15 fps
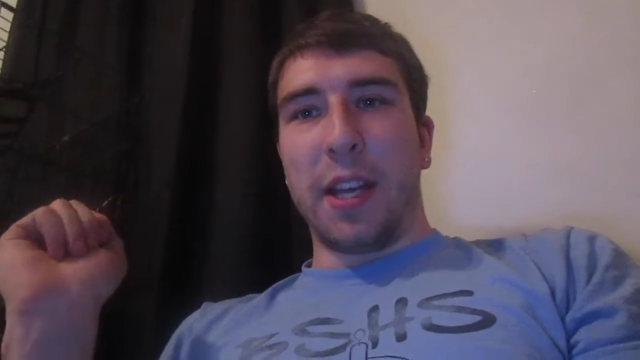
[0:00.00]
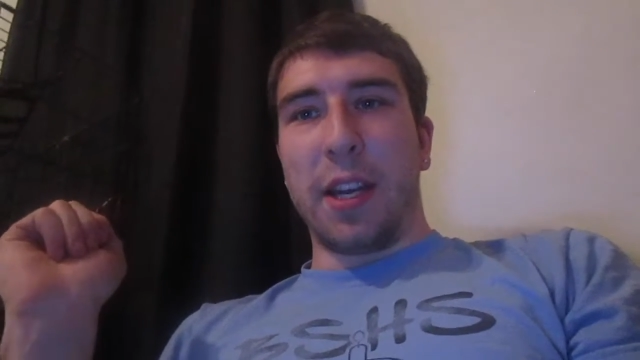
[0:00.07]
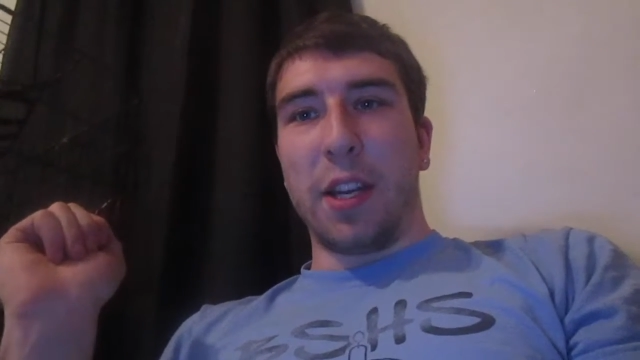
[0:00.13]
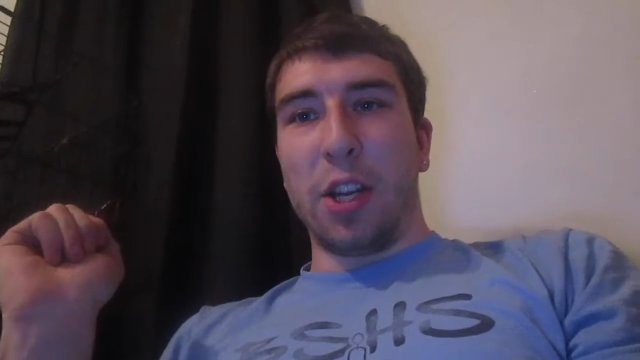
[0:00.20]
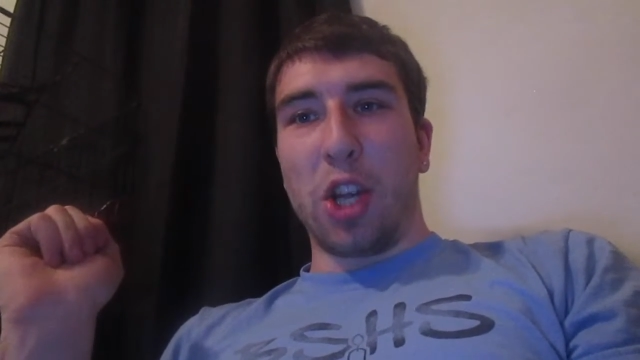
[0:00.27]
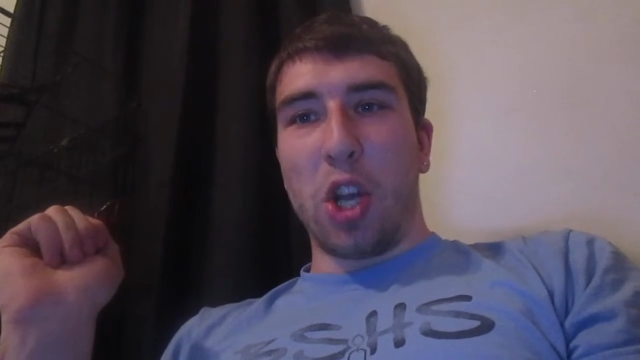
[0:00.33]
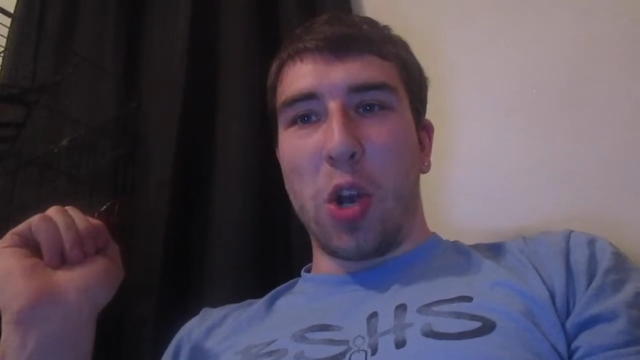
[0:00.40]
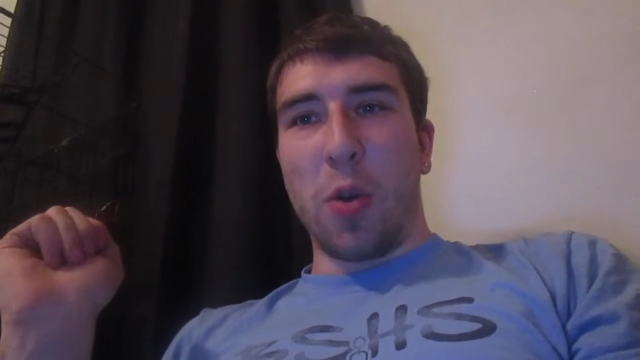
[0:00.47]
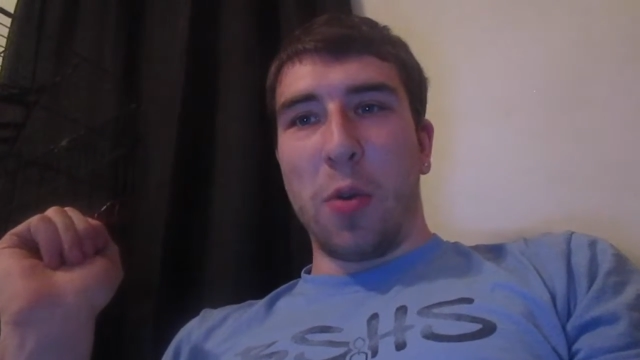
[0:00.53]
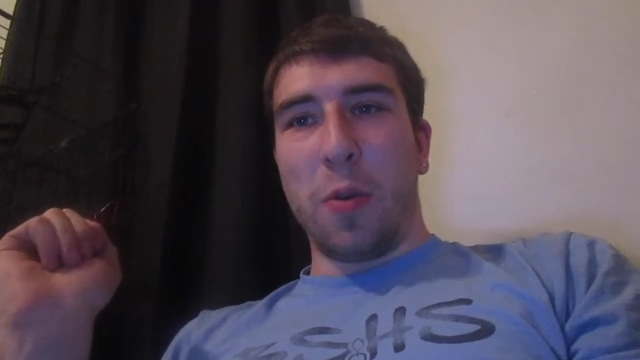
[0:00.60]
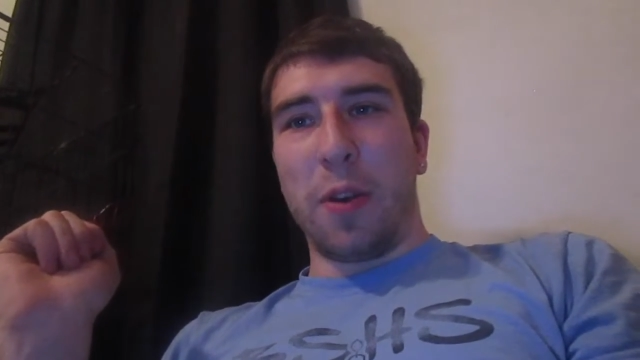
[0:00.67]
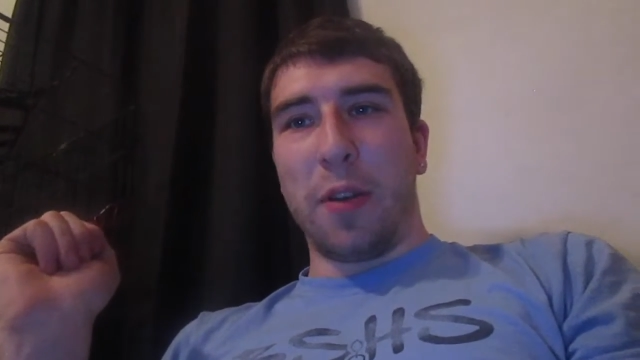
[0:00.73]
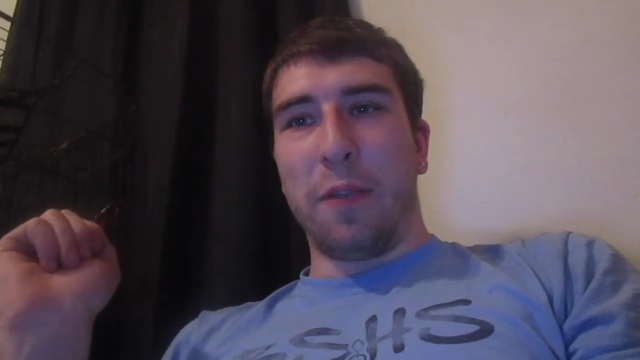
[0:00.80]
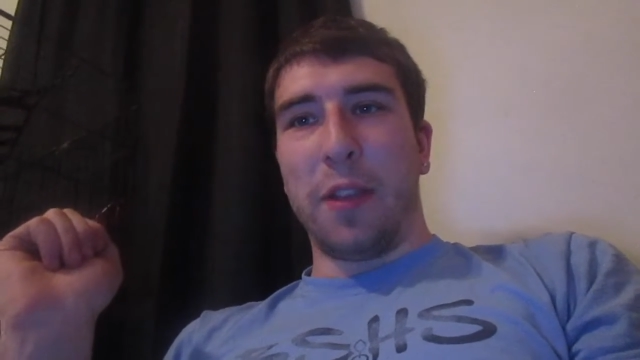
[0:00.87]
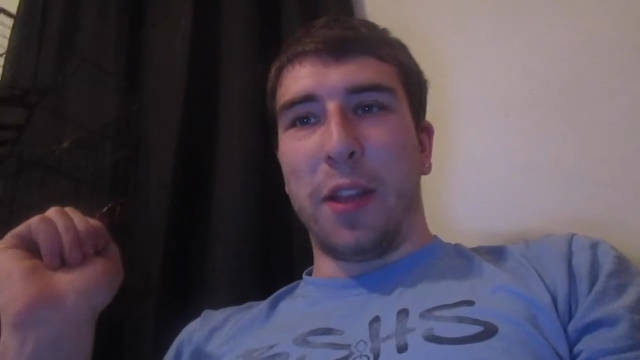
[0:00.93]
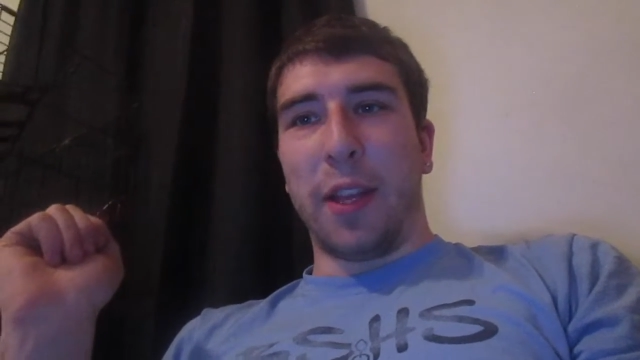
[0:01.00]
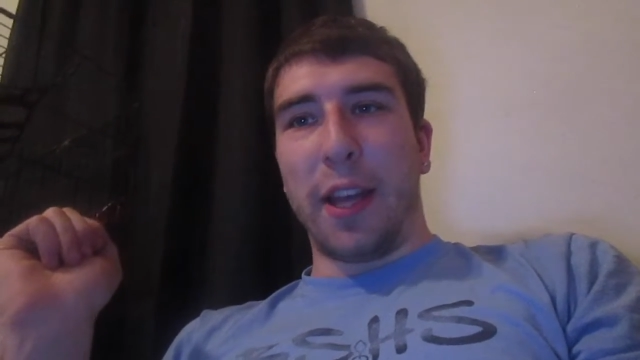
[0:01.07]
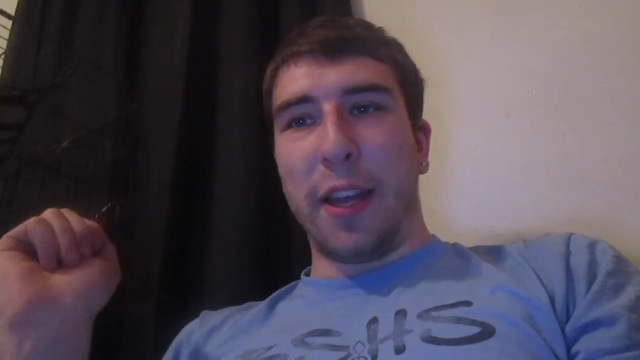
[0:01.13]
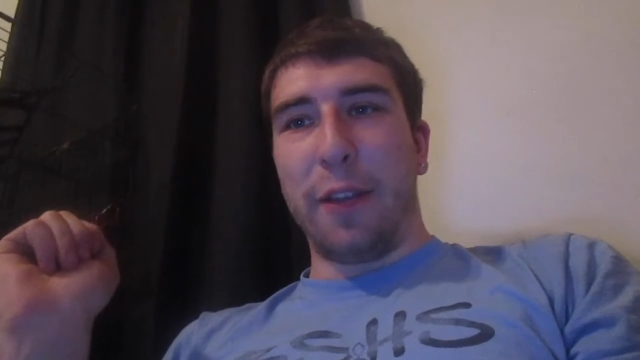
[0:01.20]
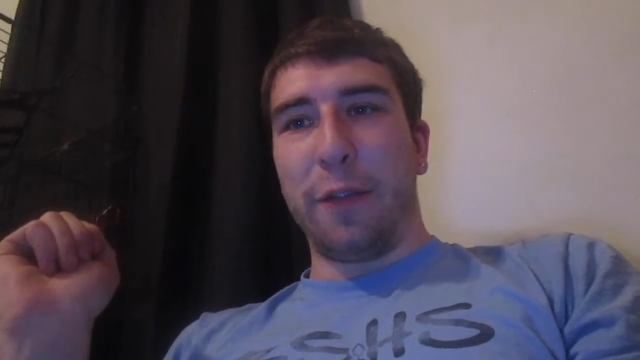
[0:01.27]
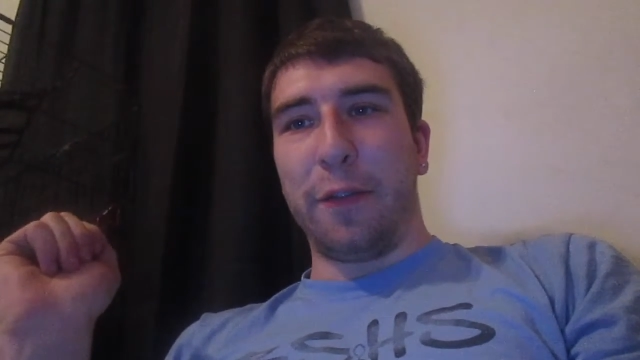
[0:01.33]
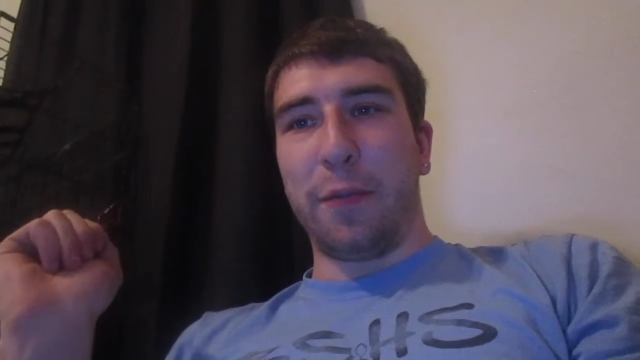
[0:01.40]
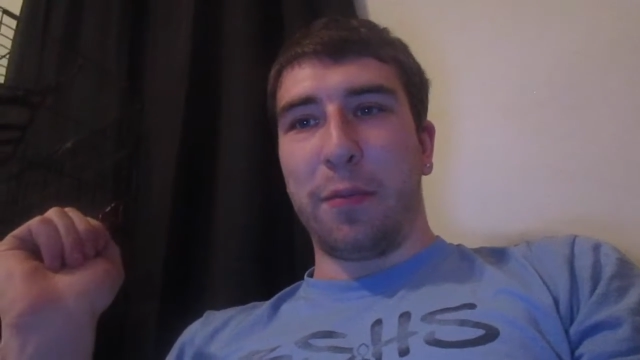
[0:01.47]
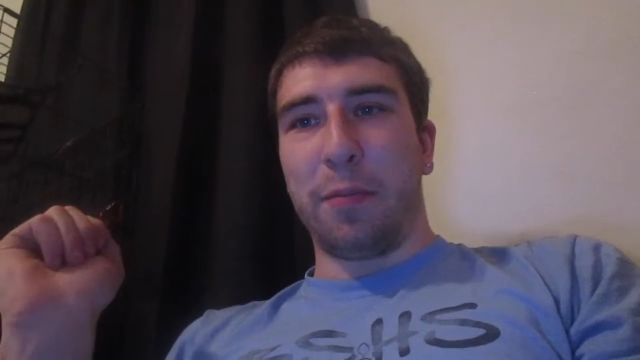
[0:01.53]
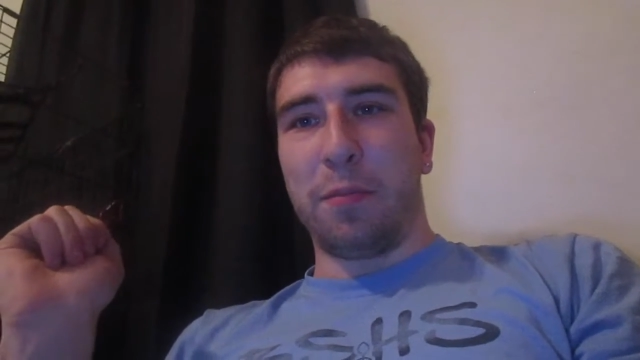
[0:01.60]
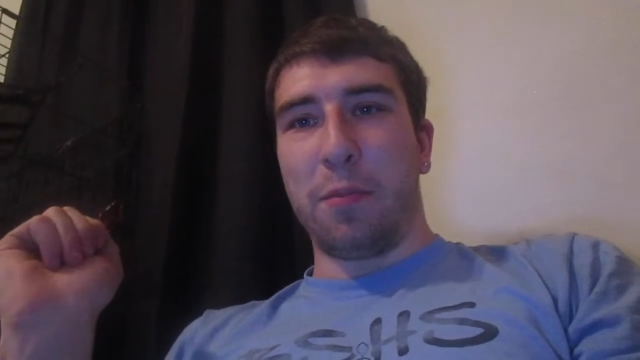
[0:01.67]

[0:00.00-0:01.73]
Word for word: let go of the life